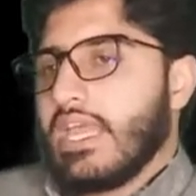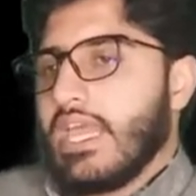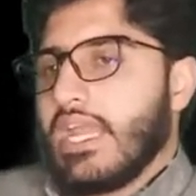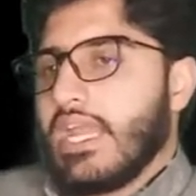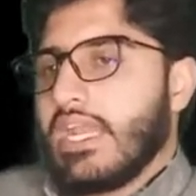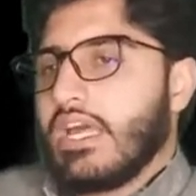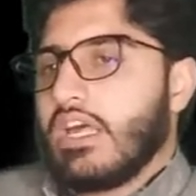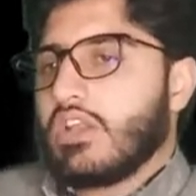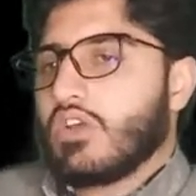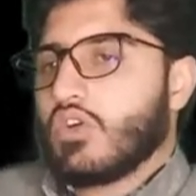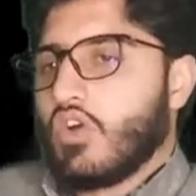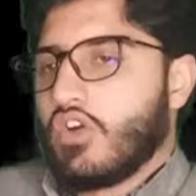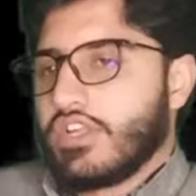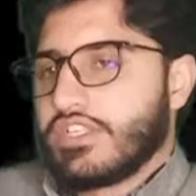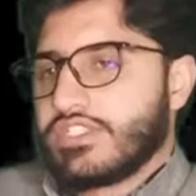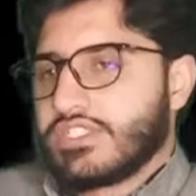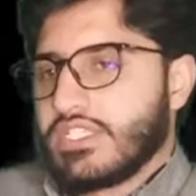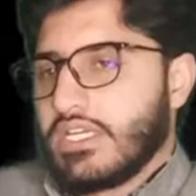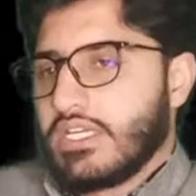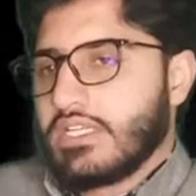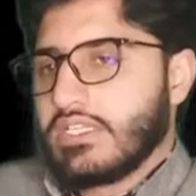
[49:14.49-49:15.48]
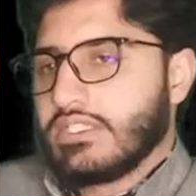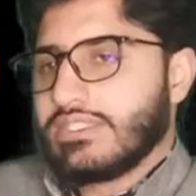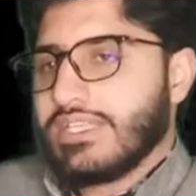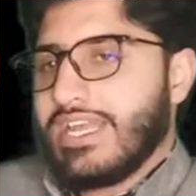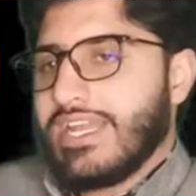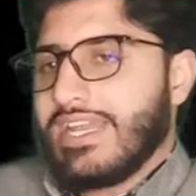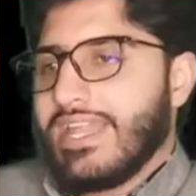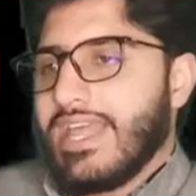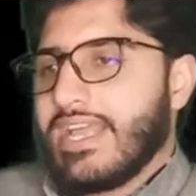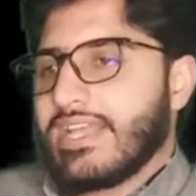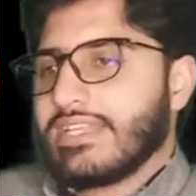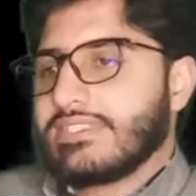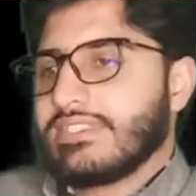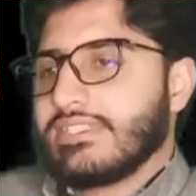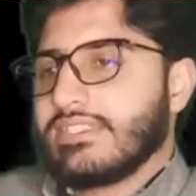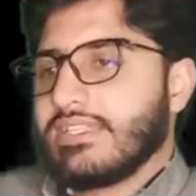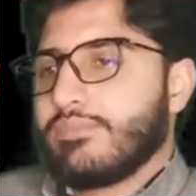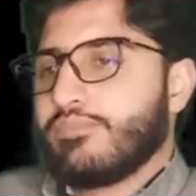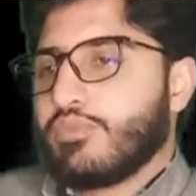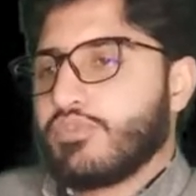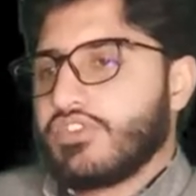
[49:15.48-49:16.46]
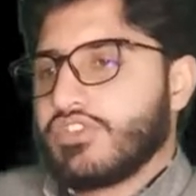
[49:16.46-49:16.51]
n are constants and x is
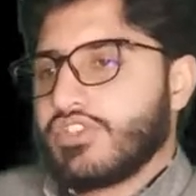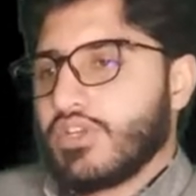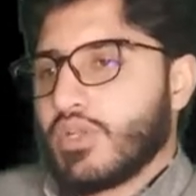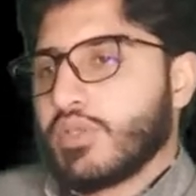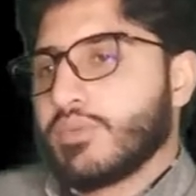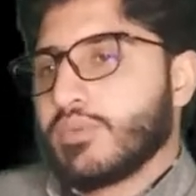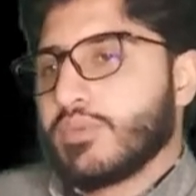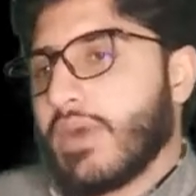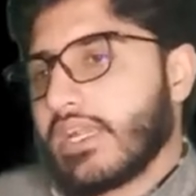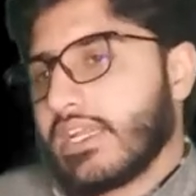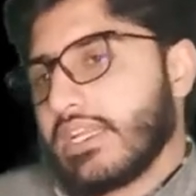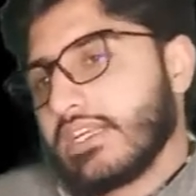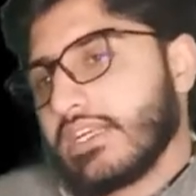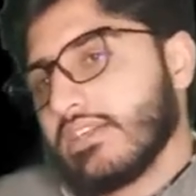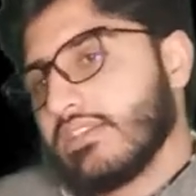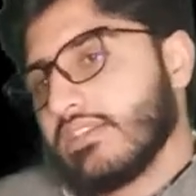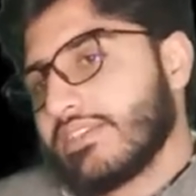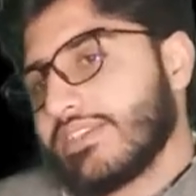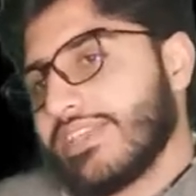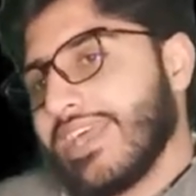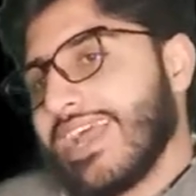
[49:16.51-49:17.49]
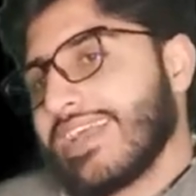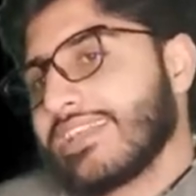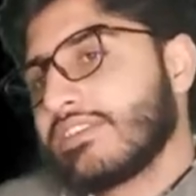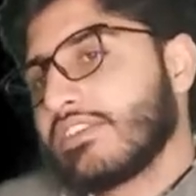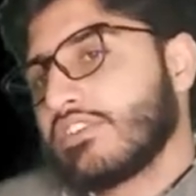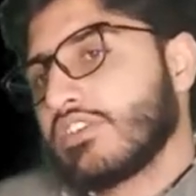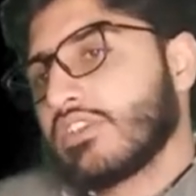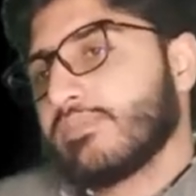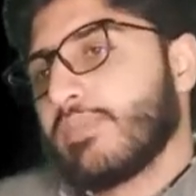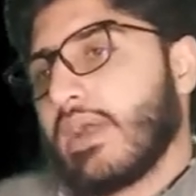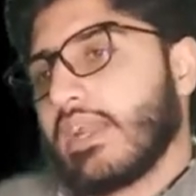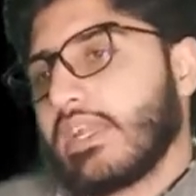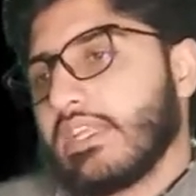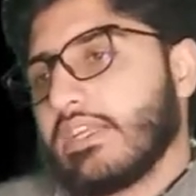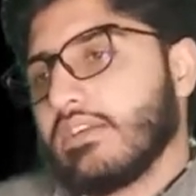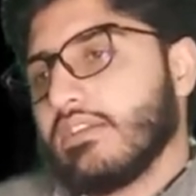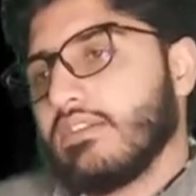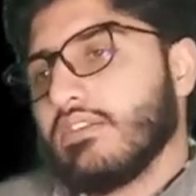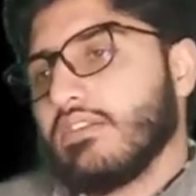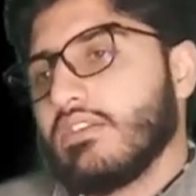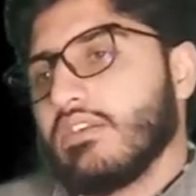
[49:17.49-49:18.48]
the position of the particle, the acceleration of the particle.